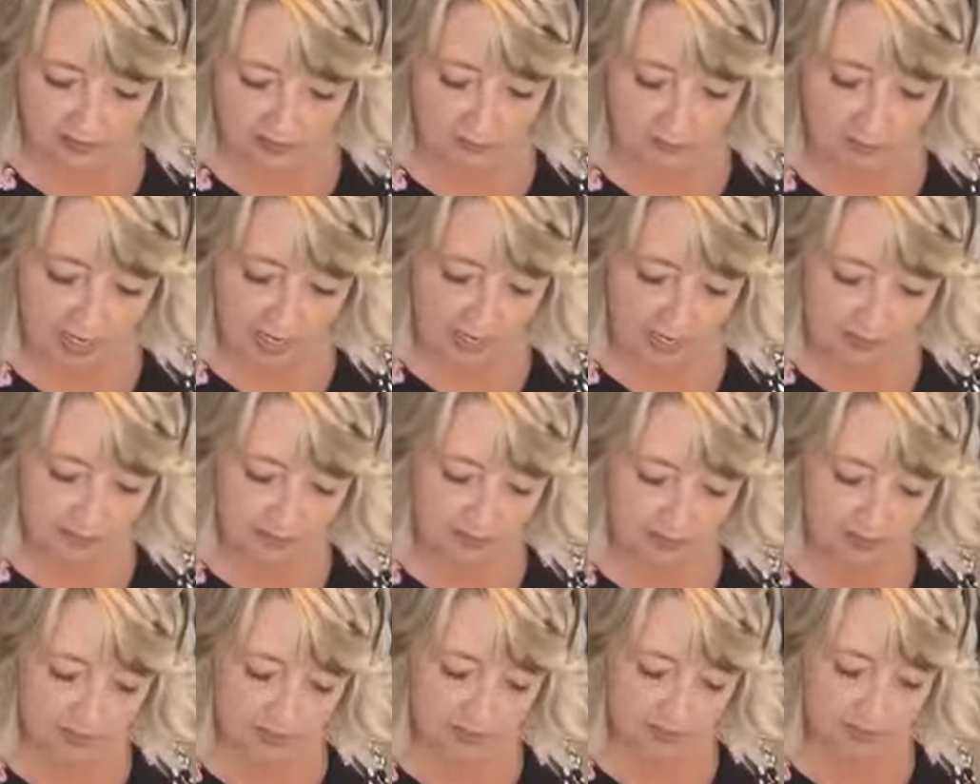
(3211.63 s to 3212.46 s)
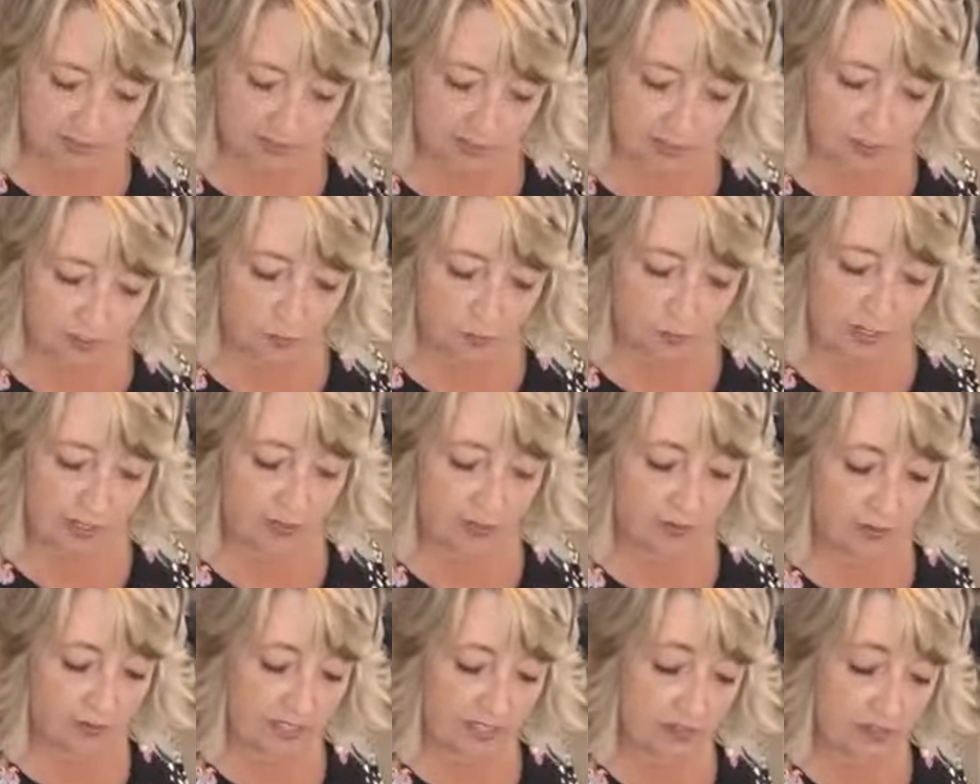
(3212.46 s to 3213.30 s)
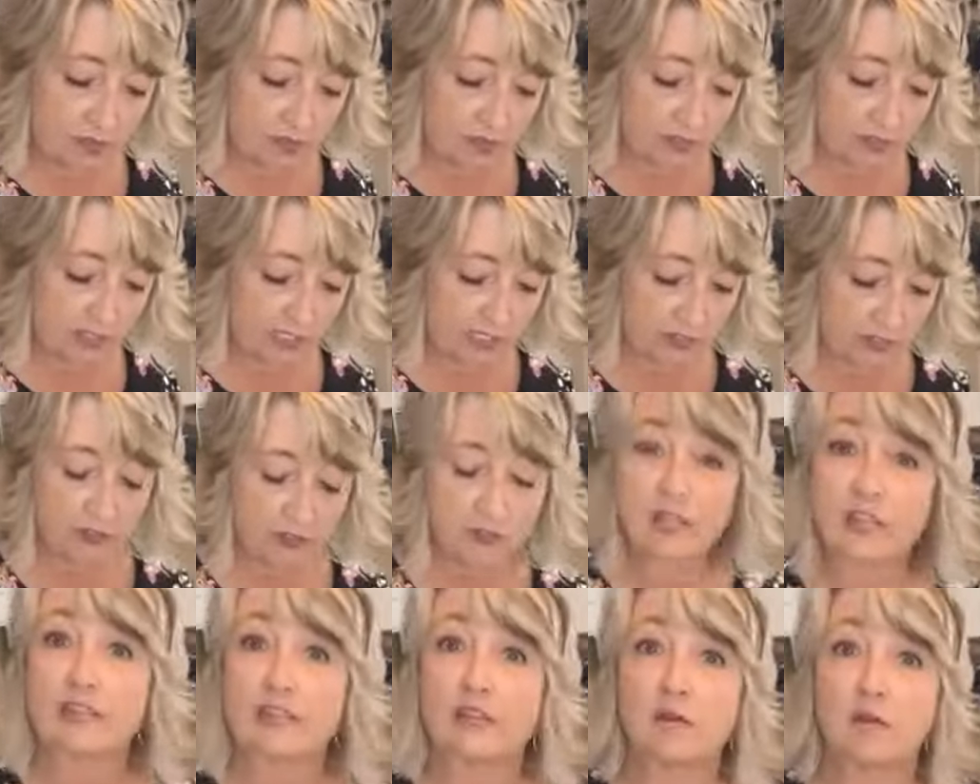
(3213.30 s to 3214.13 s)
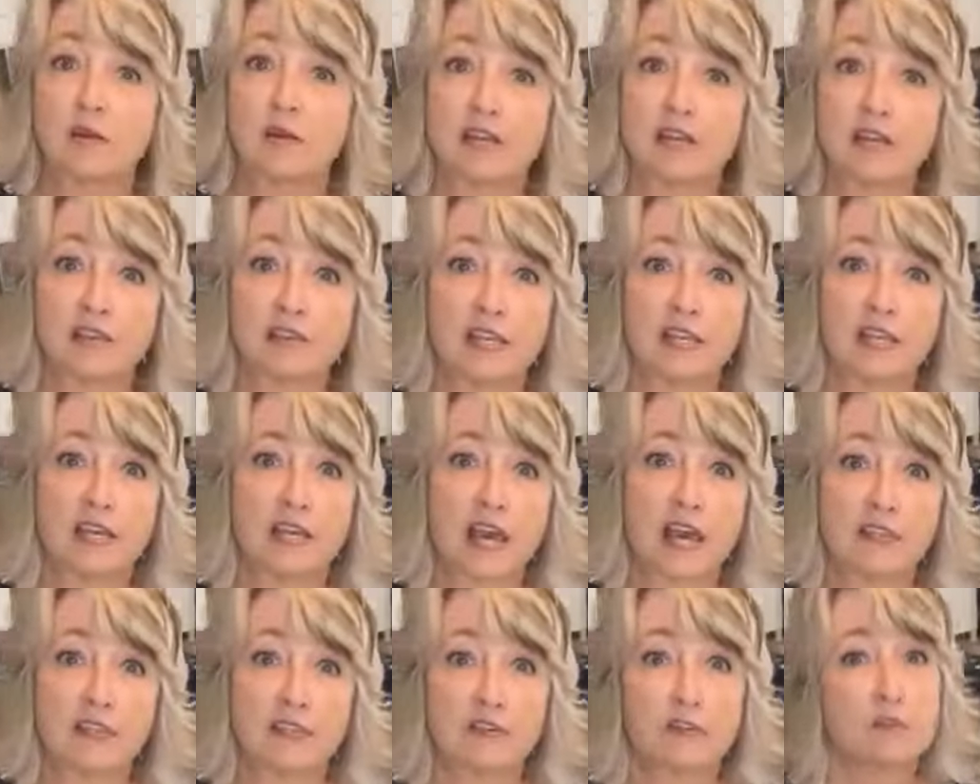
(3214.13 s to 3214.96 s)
Sometimes quicker and earlier in the week than